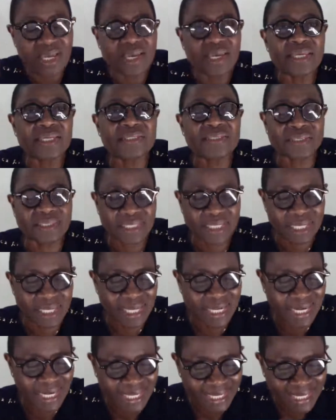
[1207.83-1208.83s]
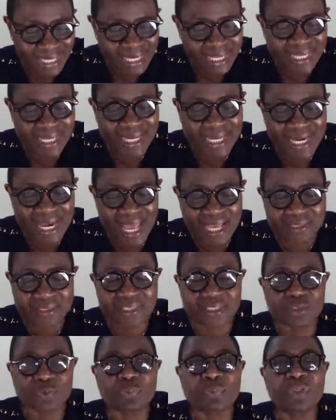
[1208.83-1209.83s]
is cleaning
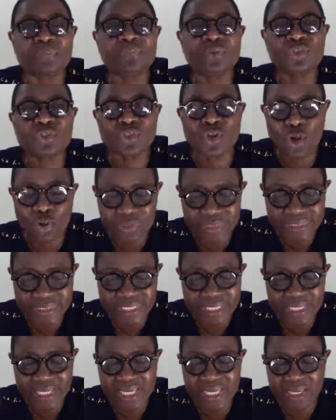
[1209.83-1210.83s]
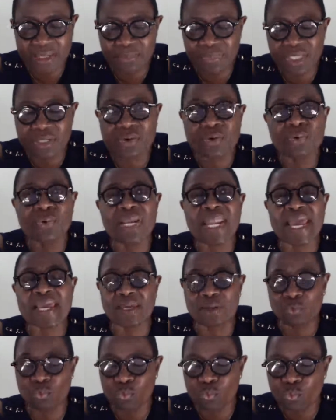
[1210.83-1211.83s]
glasses with toxic chemical like
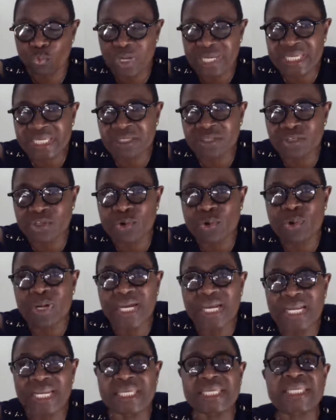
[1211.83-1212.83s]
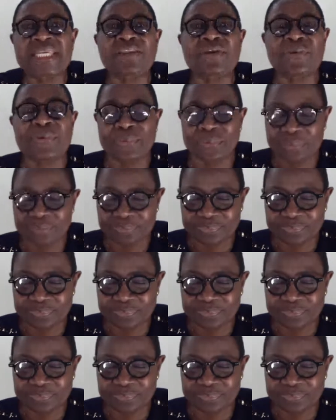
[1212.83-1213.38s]
window cleaner,